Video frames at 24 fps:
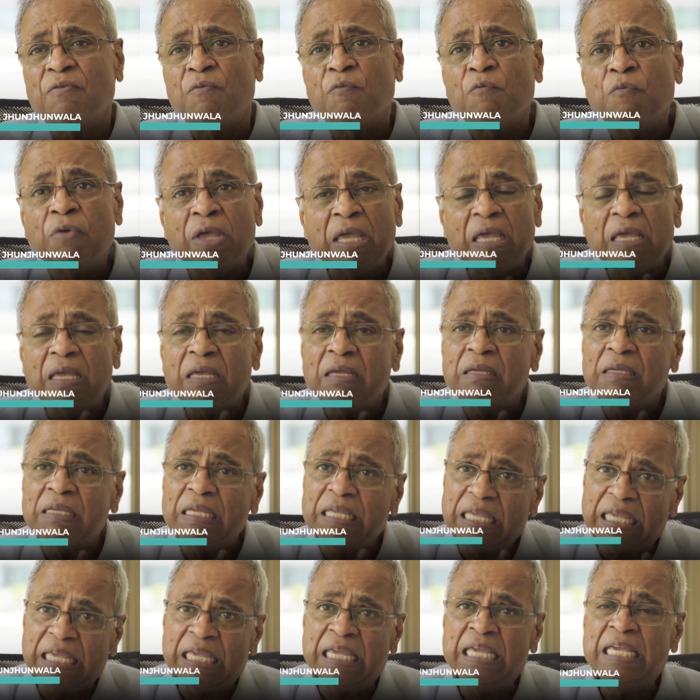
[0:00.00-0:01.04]
we
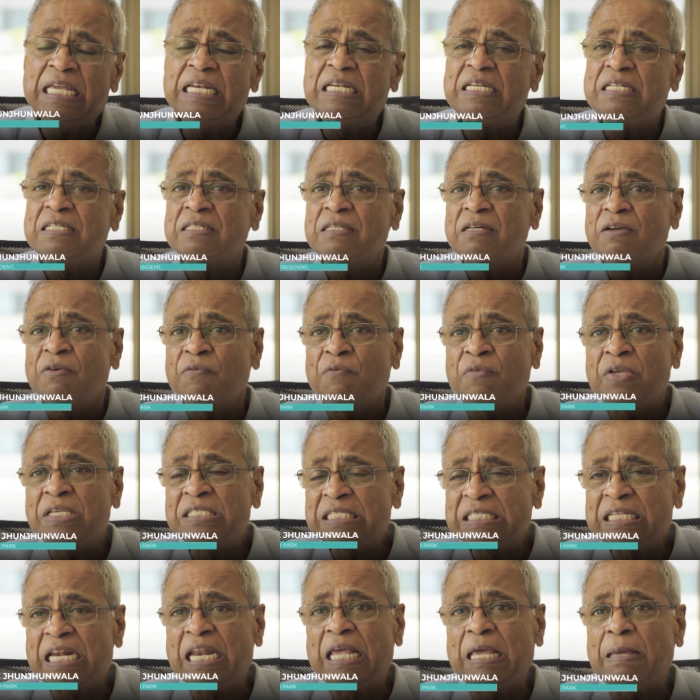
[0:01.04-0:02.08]
eat, we
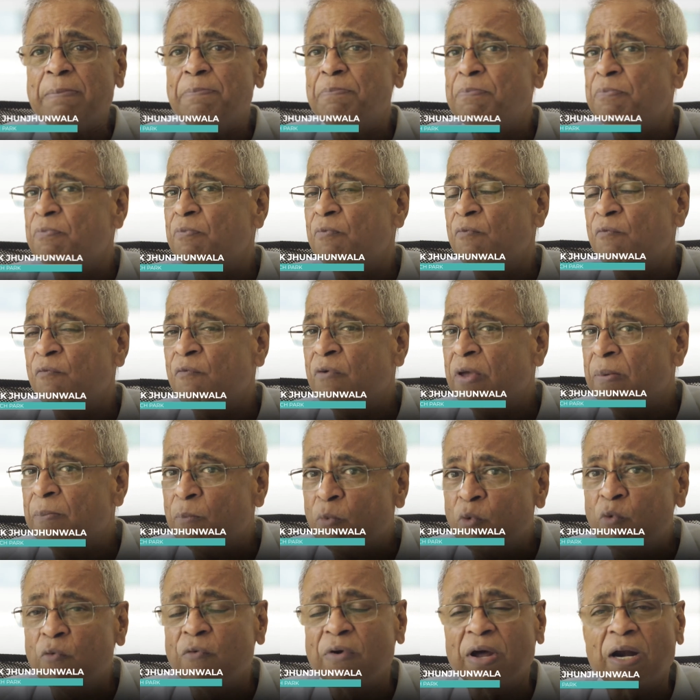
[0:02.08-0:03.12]
sleep, we
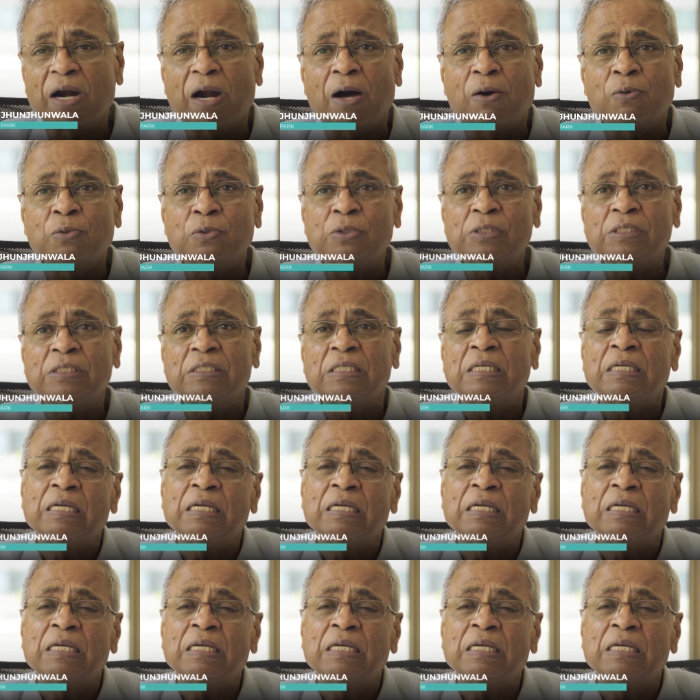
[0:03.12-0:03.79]
move around,